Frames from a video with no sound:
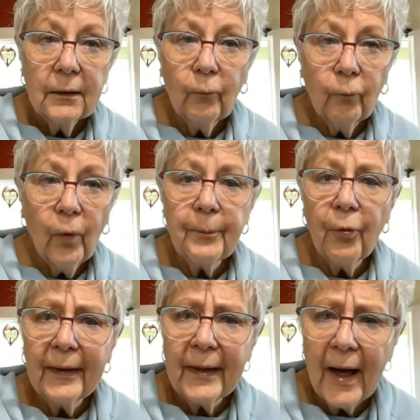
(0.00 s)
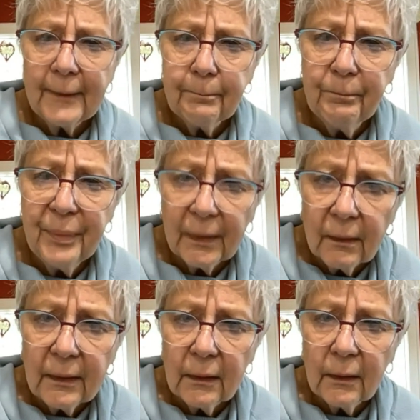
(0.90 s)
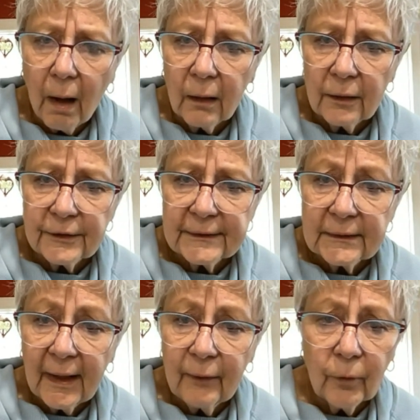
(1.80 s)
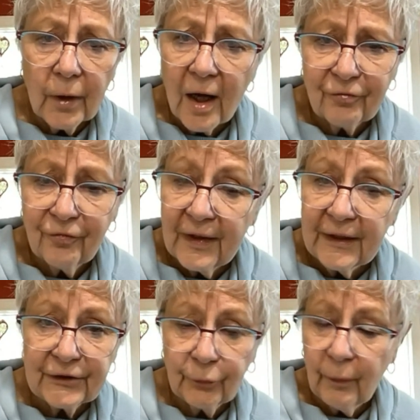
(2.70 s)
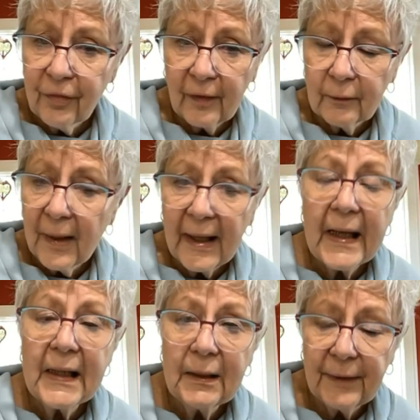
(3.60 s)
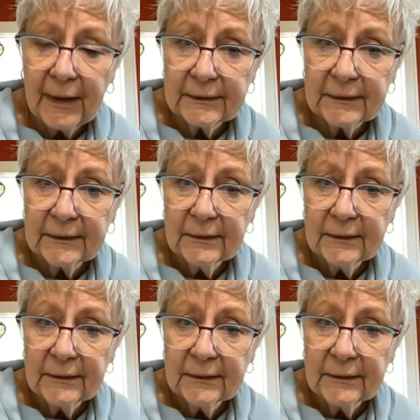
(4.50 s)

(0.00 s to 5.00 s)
$1.9 billion, and we're not finished with it by any means.